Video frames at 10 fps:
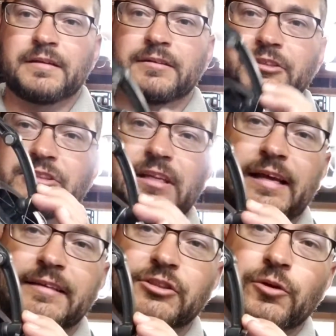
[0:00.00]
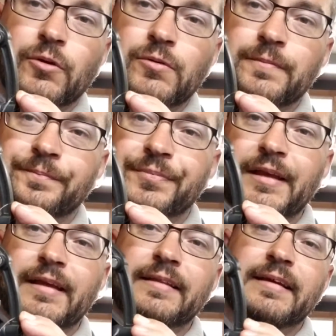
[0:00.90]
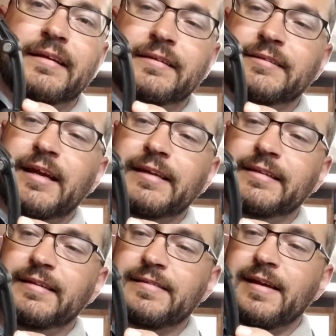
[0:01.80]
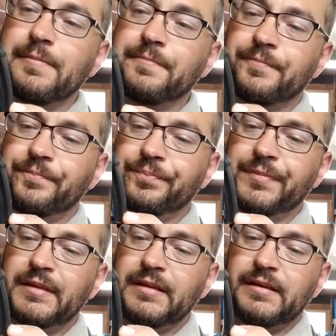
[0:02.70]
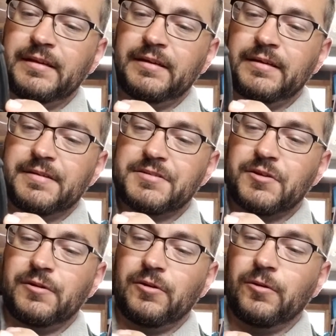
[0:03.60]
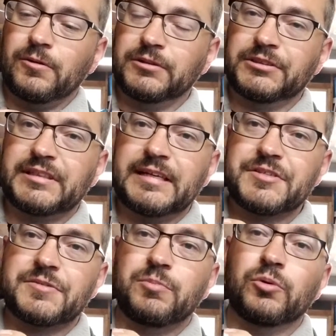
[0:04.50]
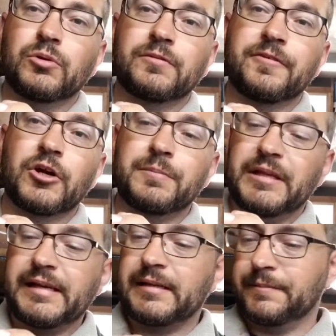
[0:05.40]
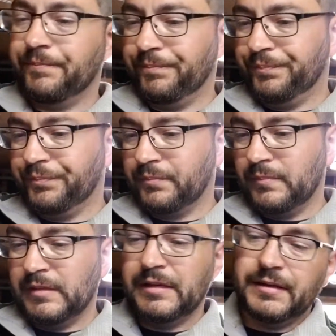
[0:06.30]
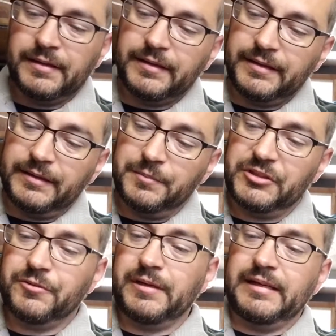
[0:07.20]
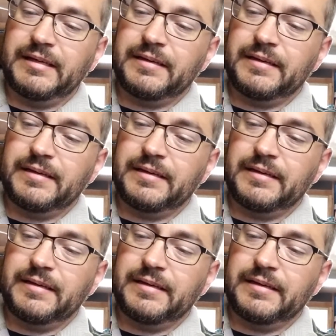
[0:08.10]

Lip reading: just like so, and then tighten this up so it holds that spool firmly in between